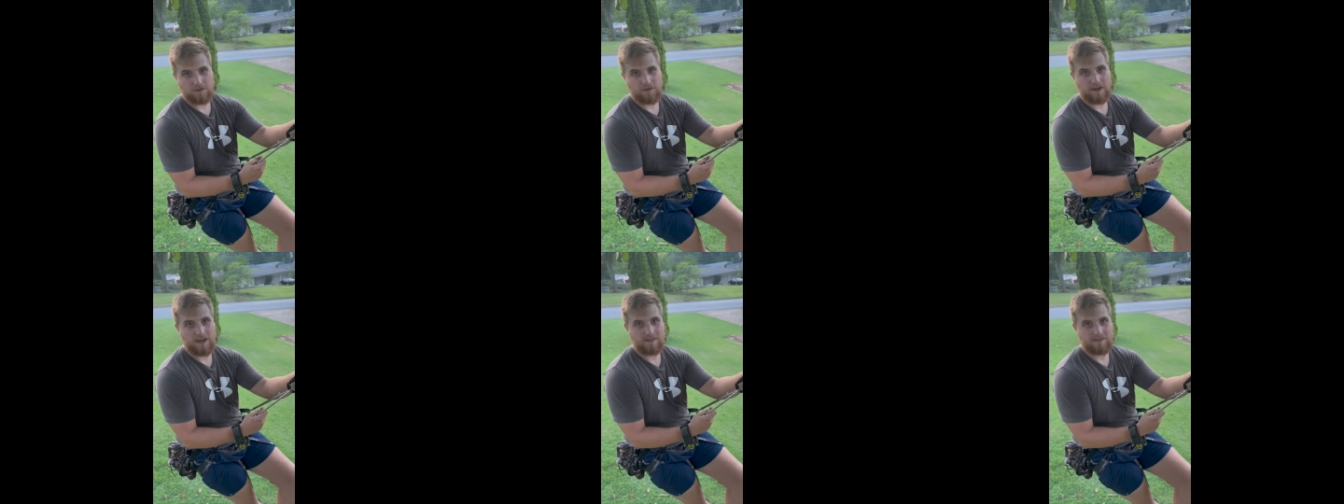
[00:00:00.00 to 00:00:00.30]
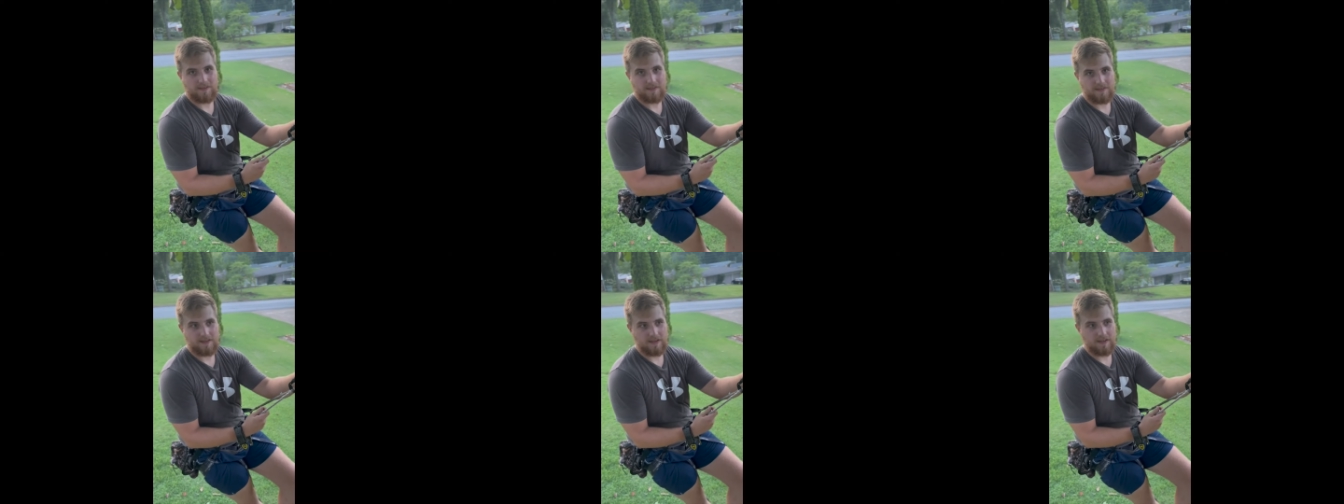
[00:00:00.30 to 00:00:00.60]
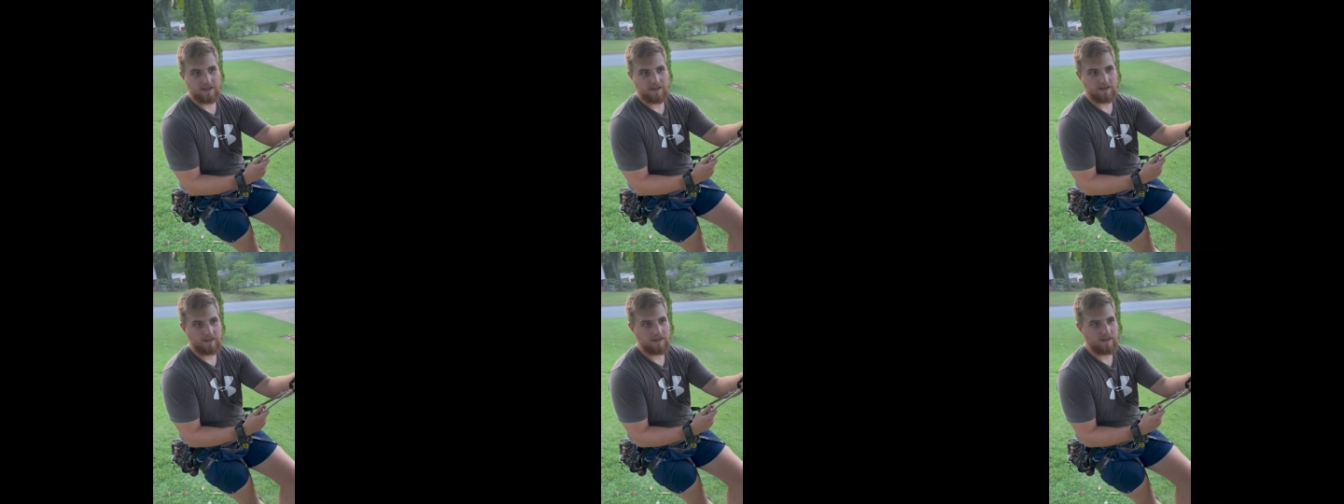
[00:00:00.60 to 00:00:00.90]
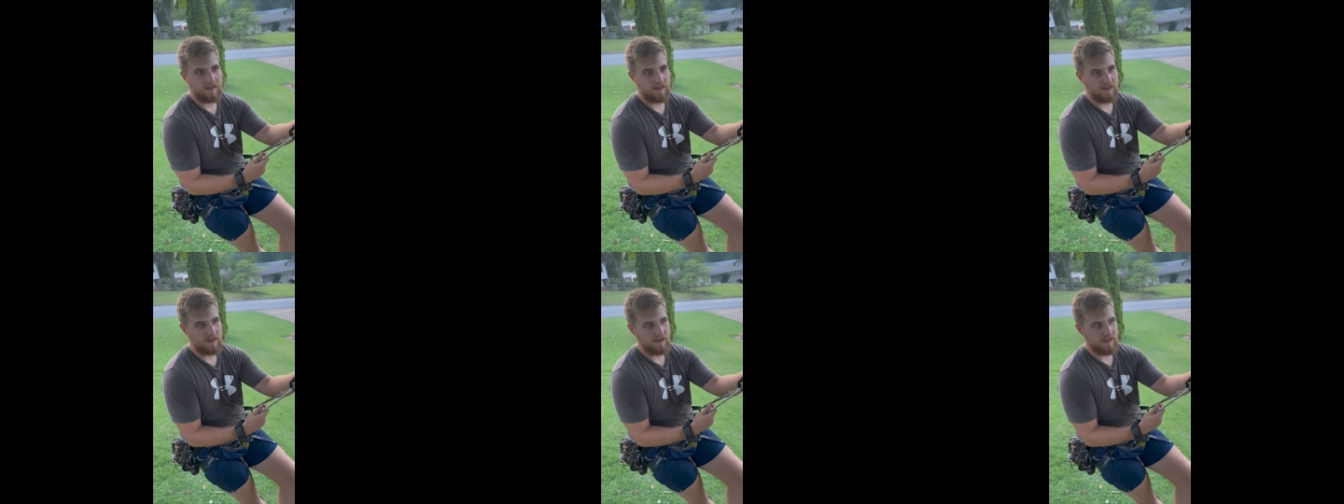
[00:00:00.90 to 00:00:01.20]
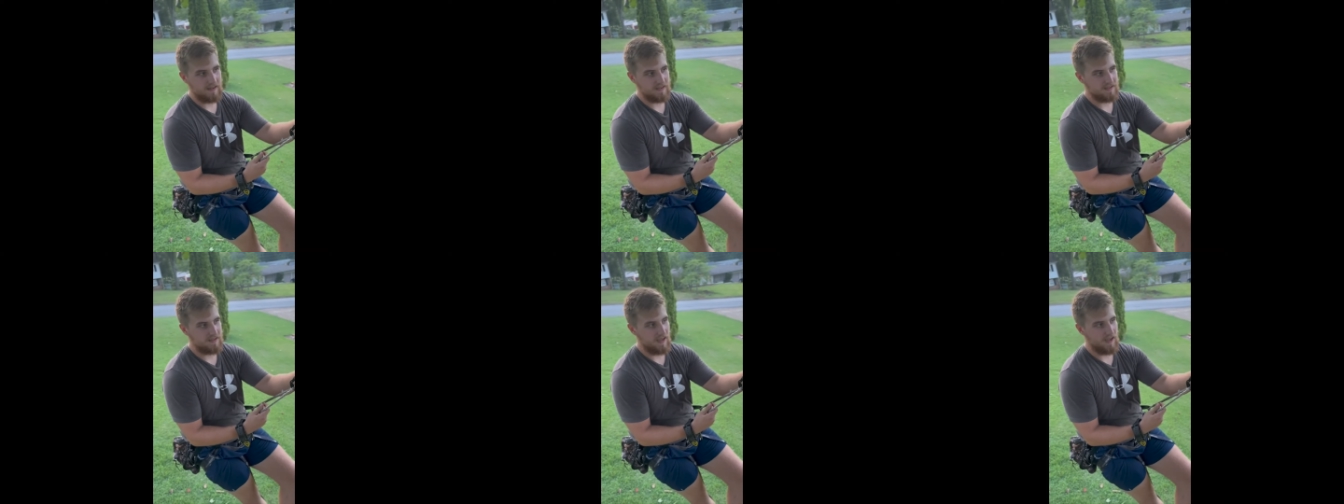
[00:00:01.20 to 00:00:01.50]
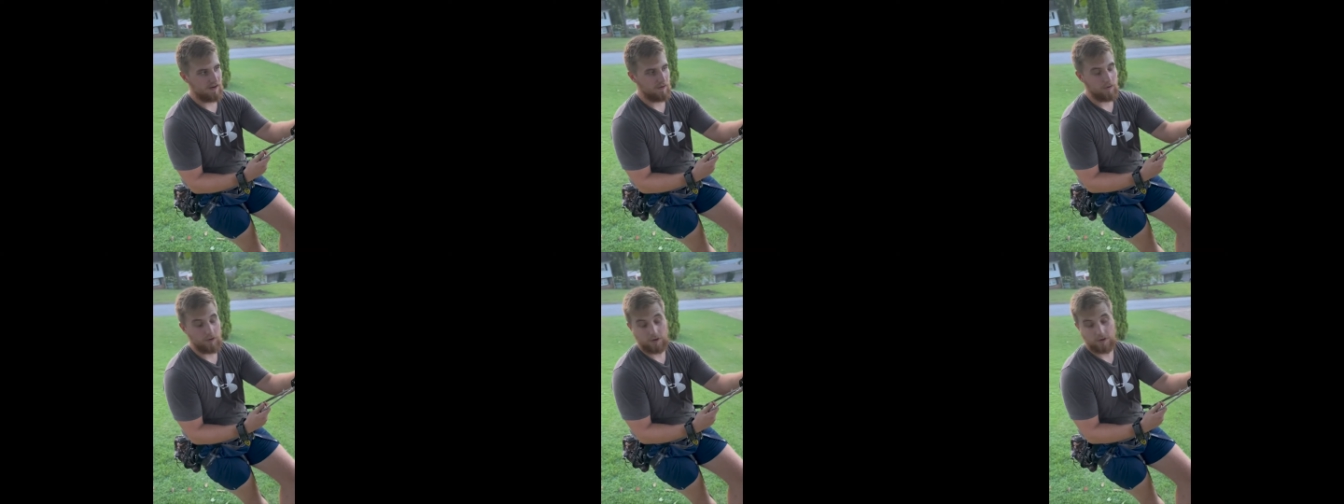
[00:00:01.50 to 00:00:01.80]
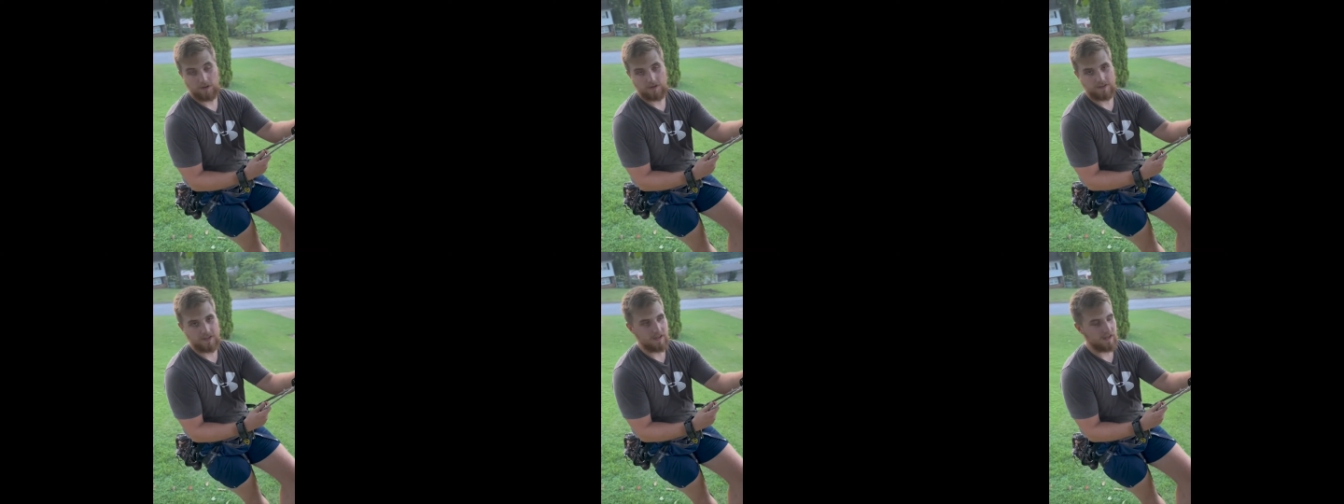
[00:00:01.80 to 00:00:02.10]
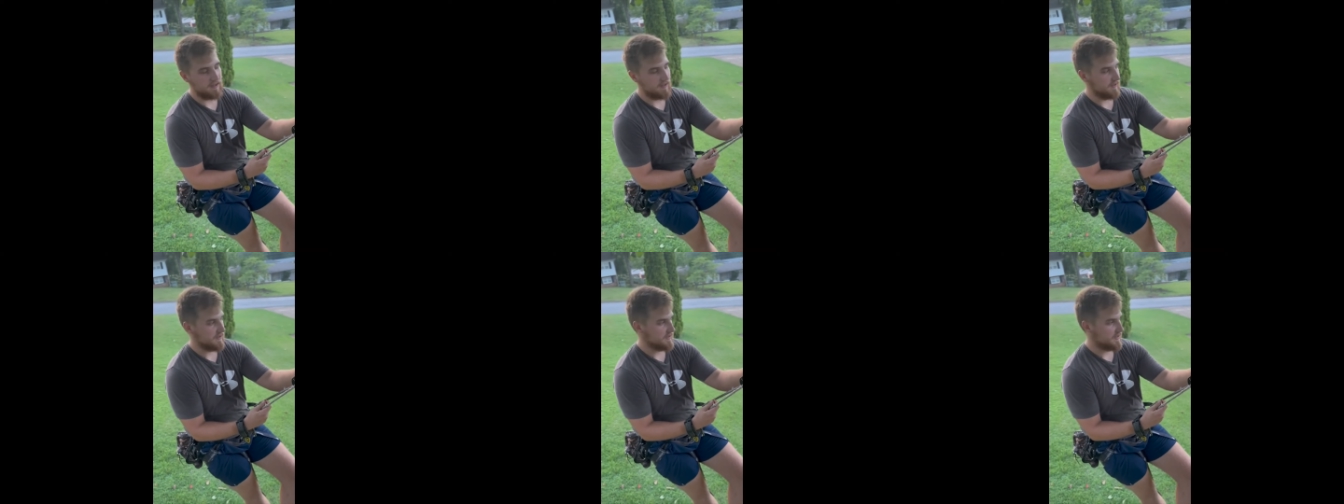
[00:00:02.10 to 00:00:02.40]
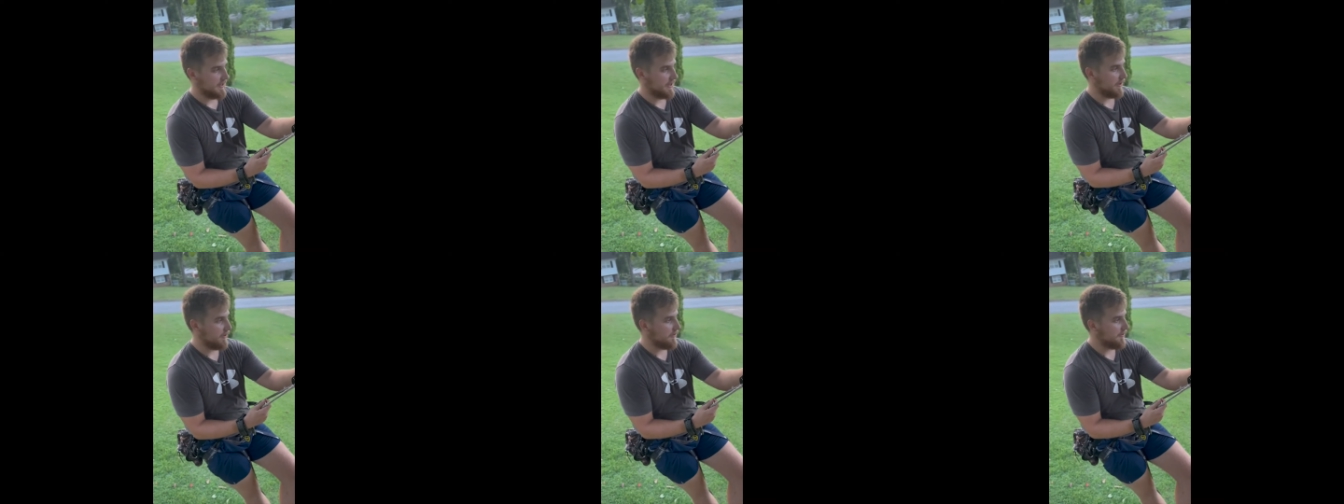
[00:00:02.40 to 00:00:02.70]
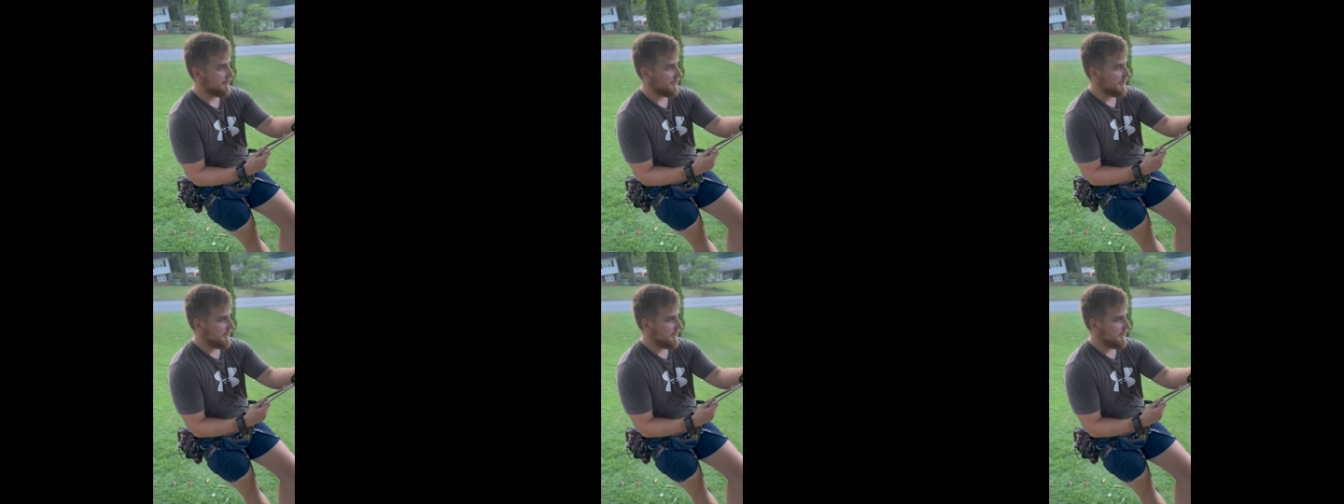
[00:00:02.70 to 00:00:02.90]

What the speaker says: going to have to take in a saddle, or could take in a saddle.